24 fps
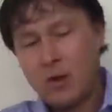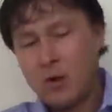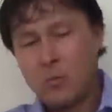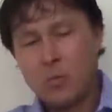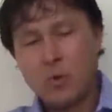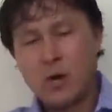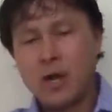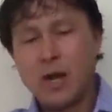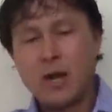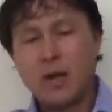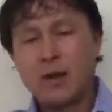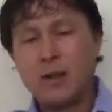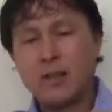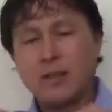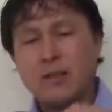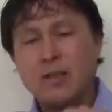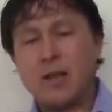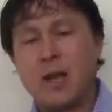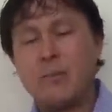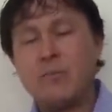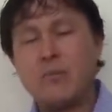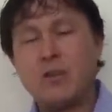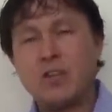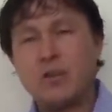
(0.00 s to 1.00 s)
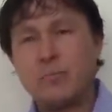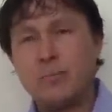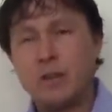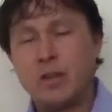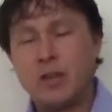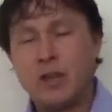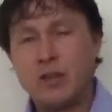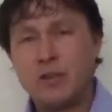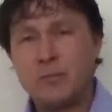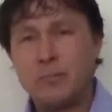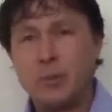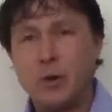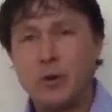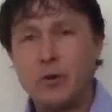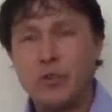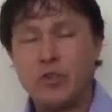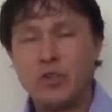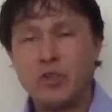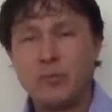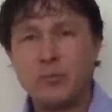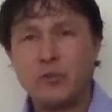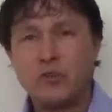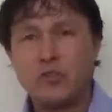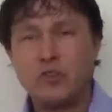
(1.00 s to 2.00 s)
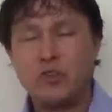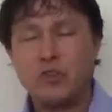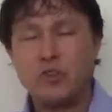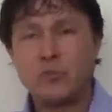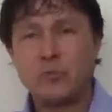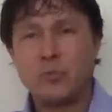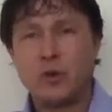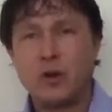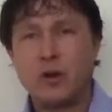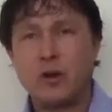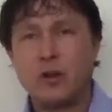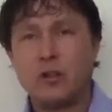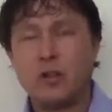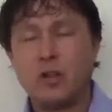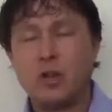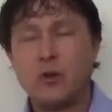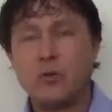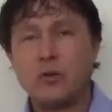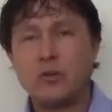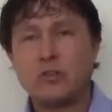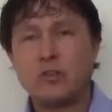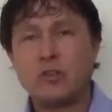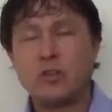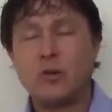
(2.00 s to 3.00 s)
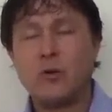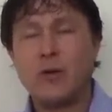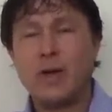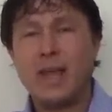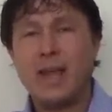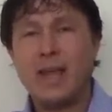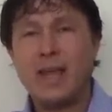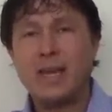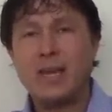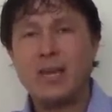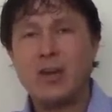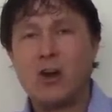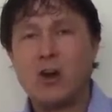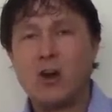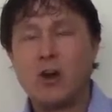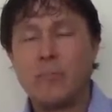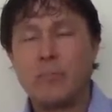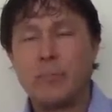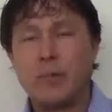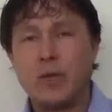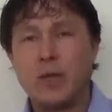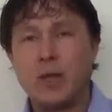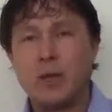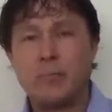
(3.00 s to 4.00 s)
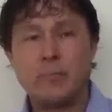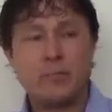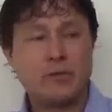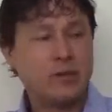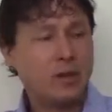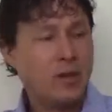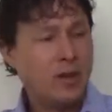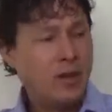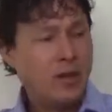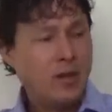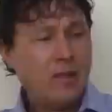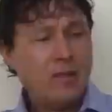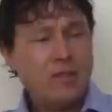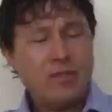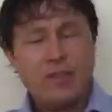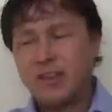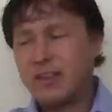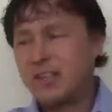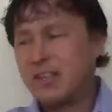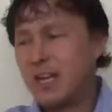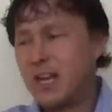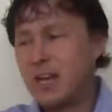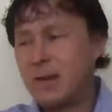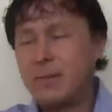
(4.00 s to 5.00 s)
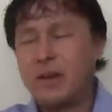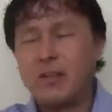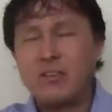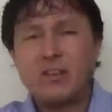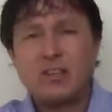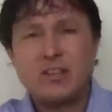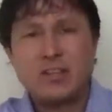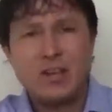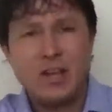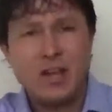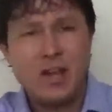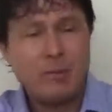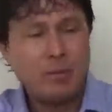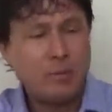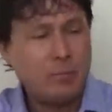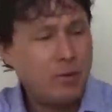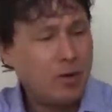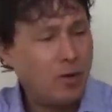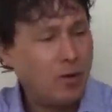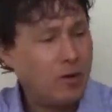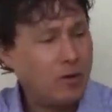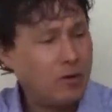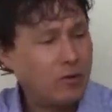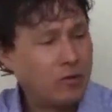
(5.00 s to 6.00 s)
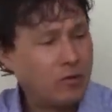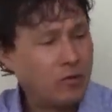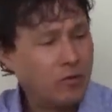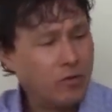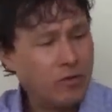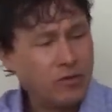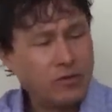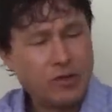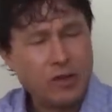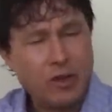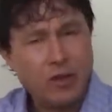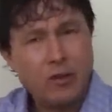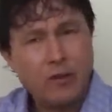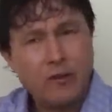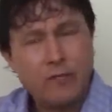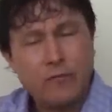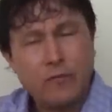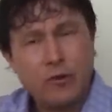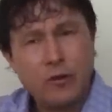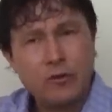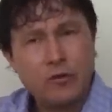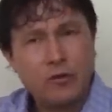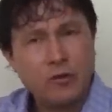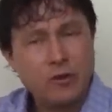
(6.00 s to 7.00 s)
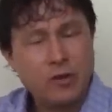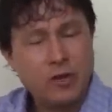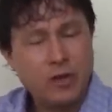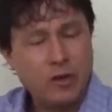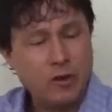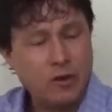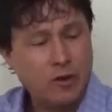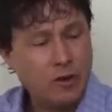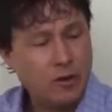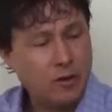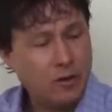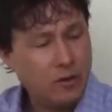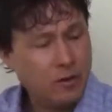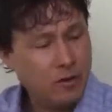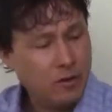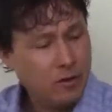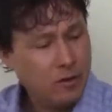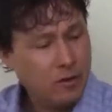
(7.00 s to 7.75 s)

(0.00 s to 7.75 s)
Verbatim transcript: We're not going to time this because both these machines run at a low and slow eighty R P Ms. They sound about the same. Let me go ahead and turn this guy on for you so you could hear it.